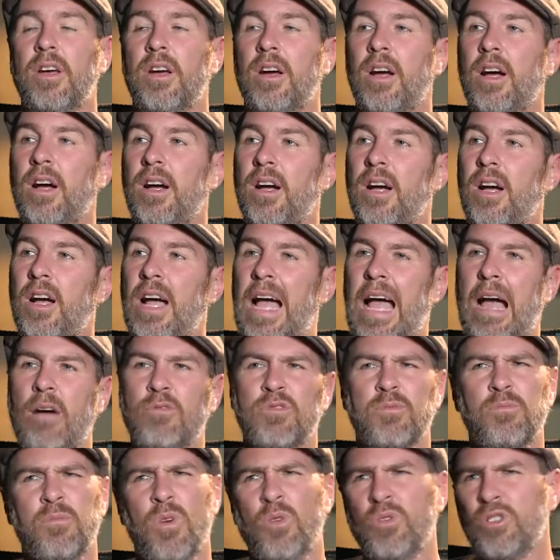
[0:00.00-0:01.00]

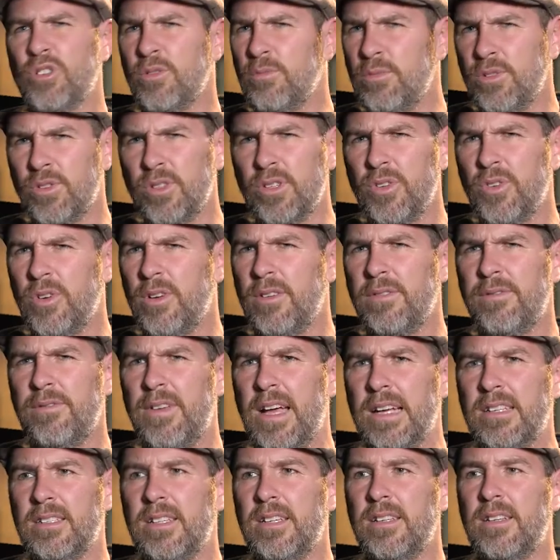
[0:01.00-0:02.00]
How's motion blur going to
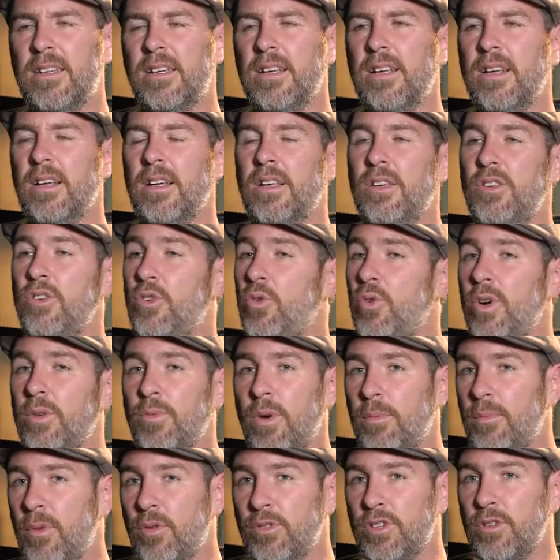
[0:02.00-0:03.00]
affect it? Knowing
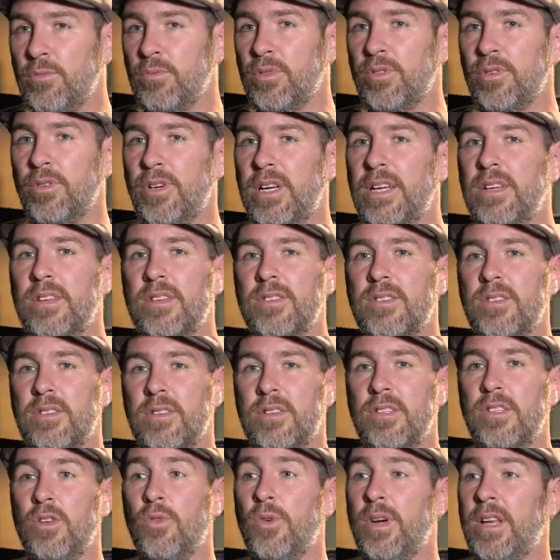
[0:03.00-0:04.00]
what motion blur is,
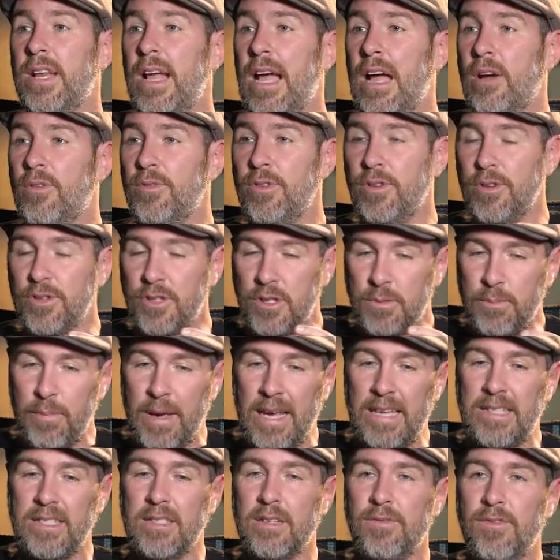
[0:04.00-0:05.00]
knowing how your
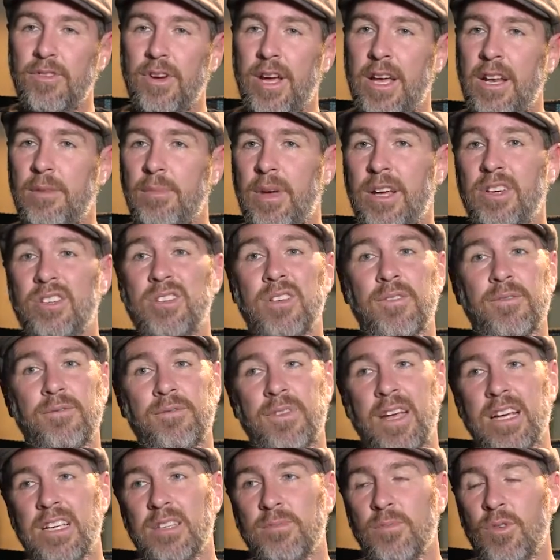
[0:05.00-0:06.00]
spacing of your animation
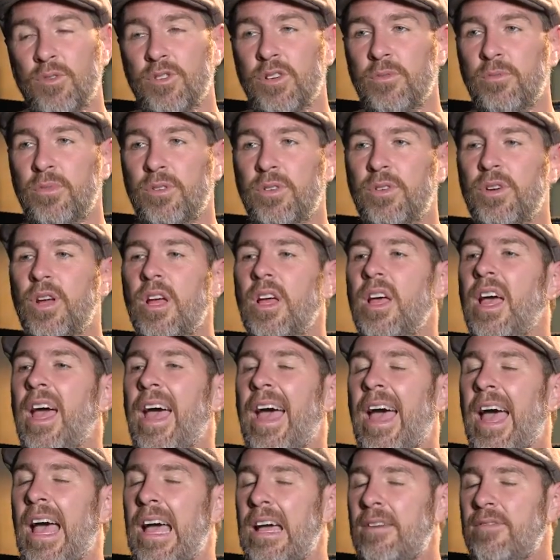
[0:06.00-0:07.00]
affects motion blur.
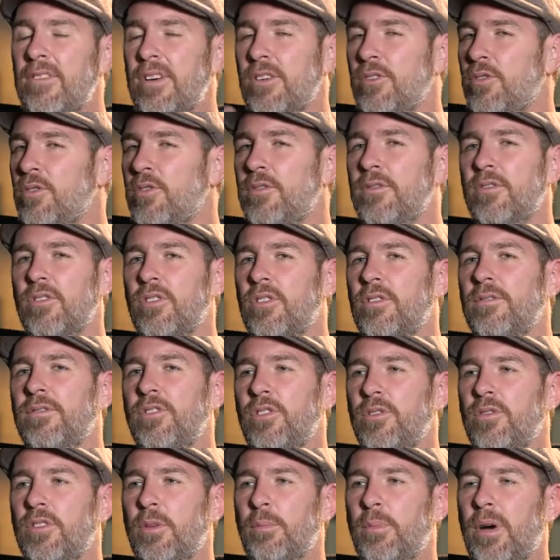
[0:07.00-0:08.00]
Having an overall
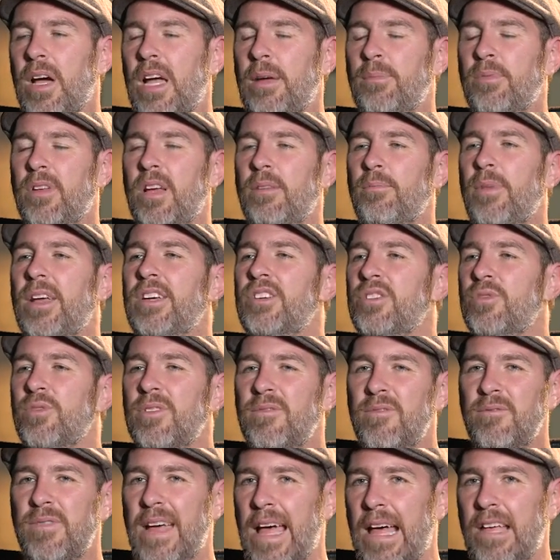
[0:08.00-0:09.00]
view of the pipeline makes you
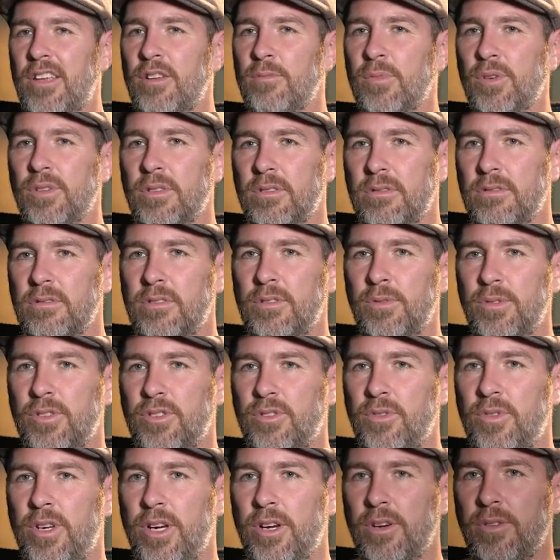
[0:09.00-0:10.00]
invaluable to a
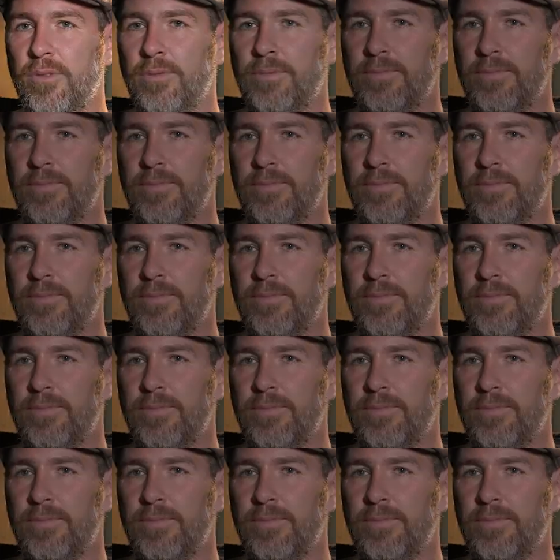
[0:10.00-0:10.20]
studio.